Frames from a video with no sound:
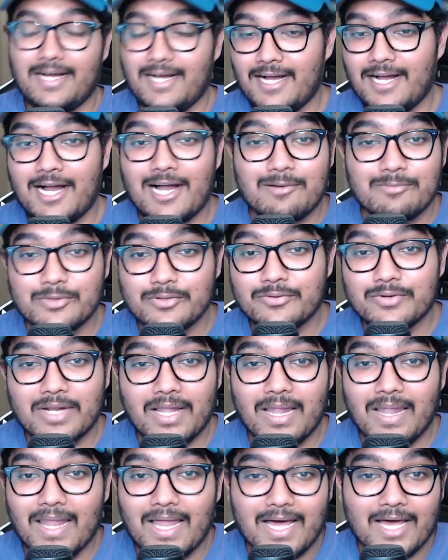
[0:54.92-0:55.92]
I'm doing
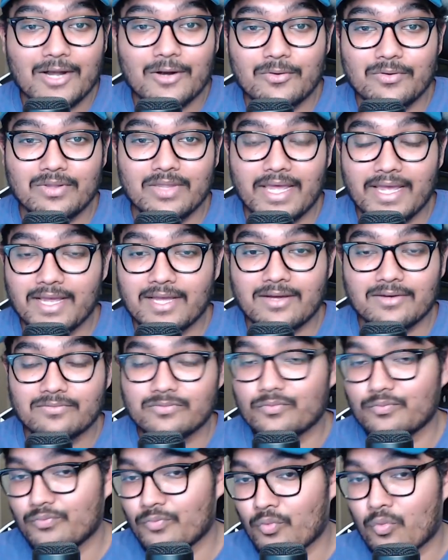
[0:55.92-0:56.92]
a lot of like
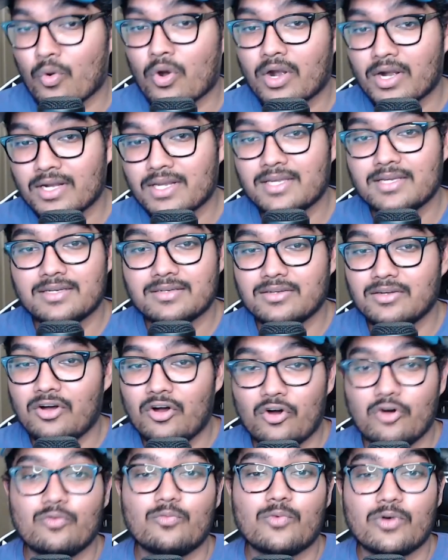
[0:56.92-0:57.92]
work,
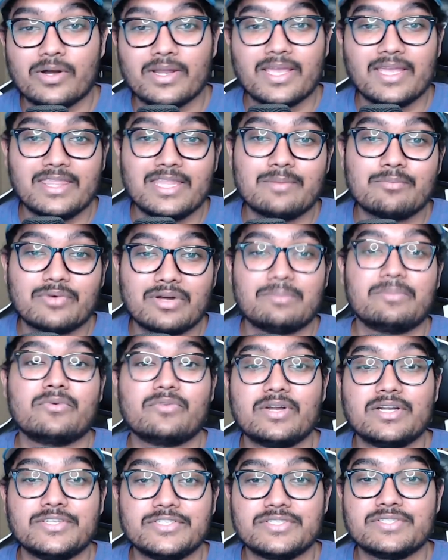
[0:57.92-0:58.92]
homework, and then
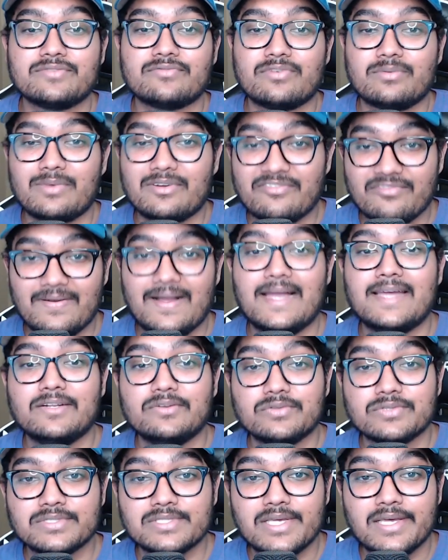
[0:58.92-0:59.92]
preparations for my
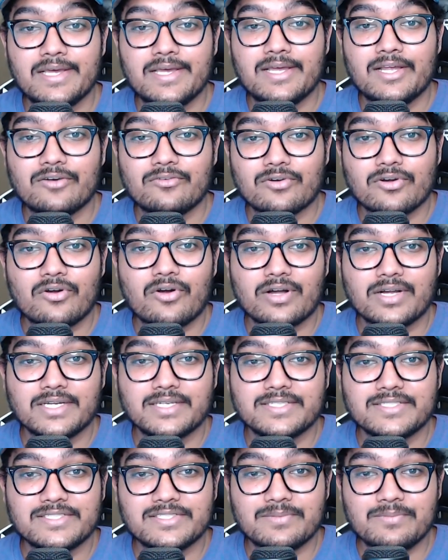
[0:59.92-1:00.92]
finals regarding
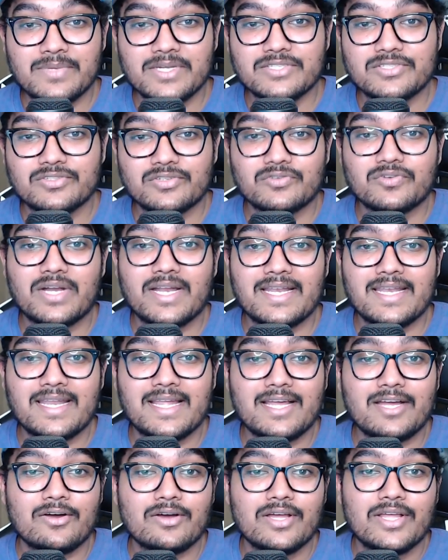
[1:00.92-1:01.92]
this semester right
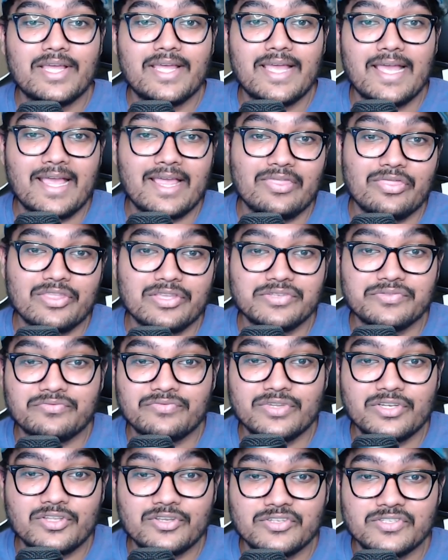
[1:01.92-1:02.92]
now. And this
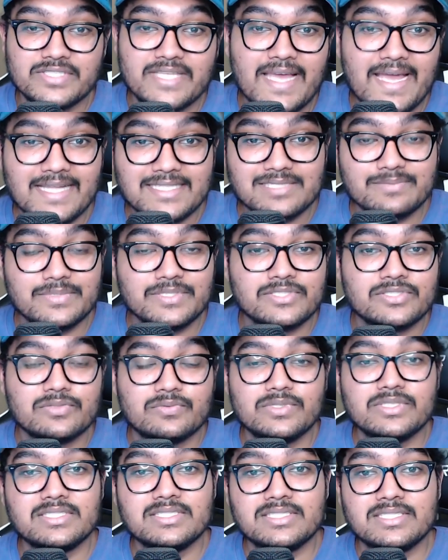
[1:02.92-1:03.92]
video just had to be
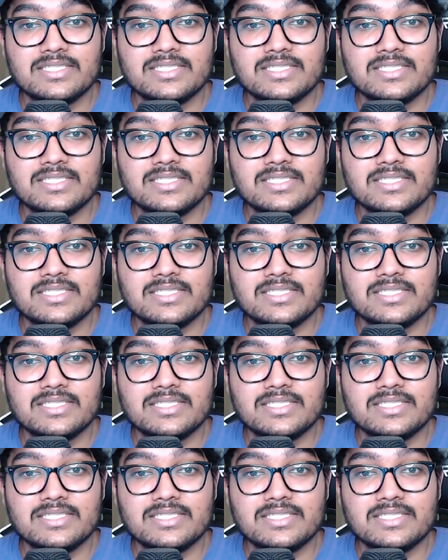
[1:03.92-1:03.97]
squeezed